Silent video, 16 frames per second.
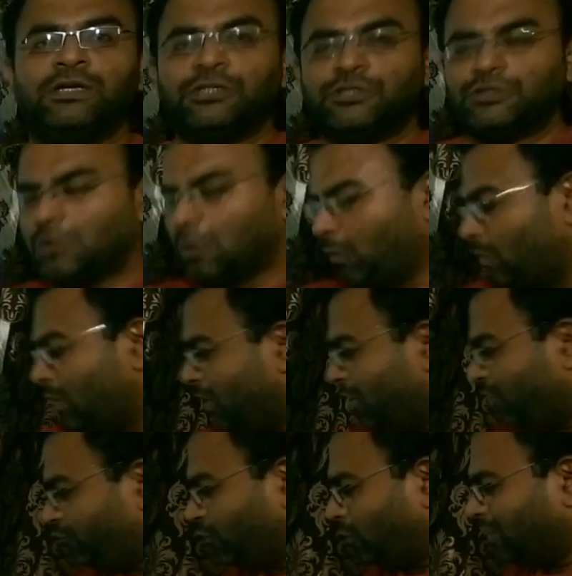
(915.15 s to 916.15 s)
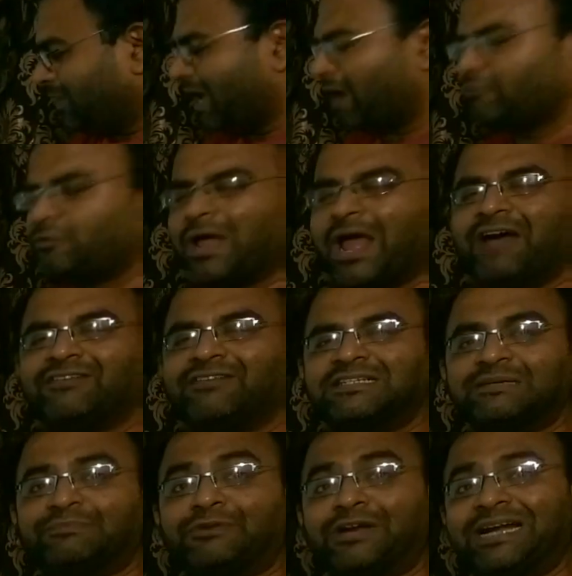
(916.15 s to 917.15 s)
So we don't have to have a
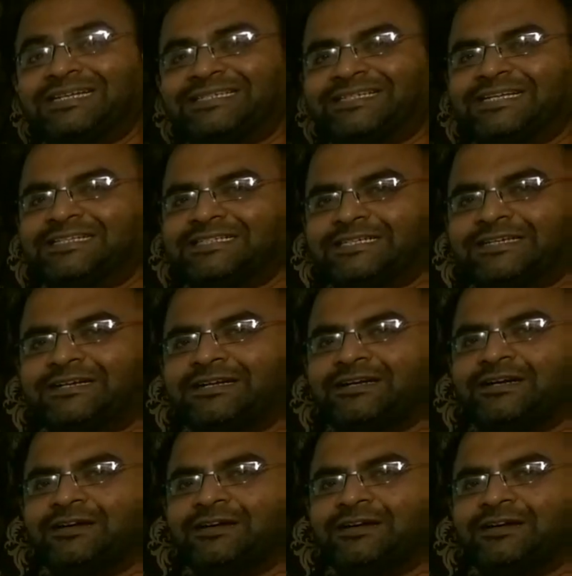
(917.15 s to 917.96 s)
separate sensor.